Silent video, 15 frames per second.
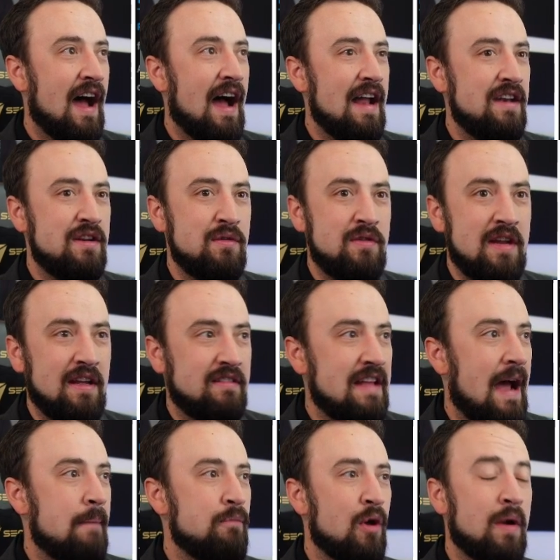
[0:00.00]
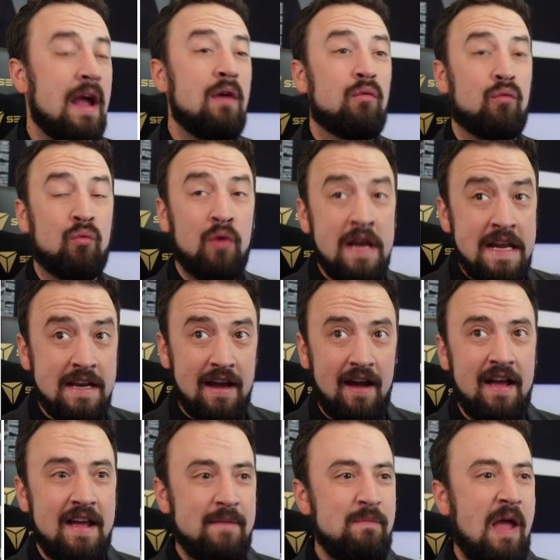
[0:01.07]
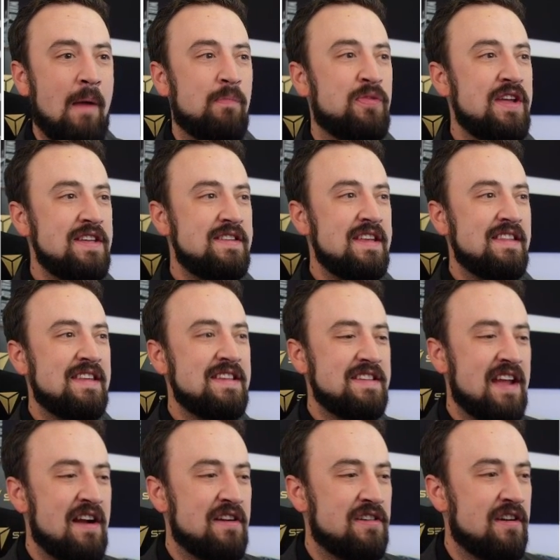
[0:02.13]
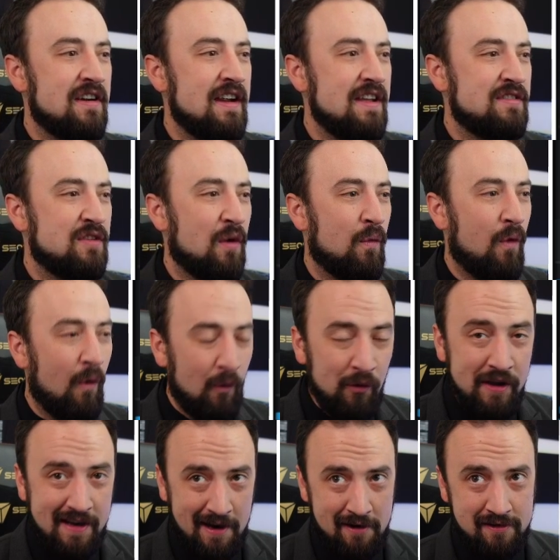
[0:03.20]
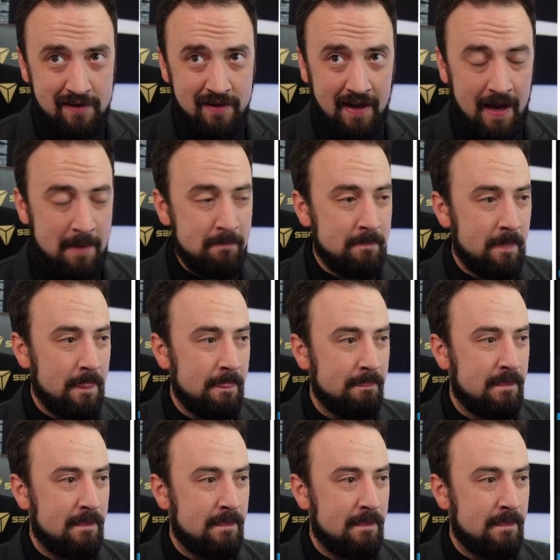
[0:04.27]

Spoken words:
I do dig that. Okay, Rina. Now, this character is the only character in the game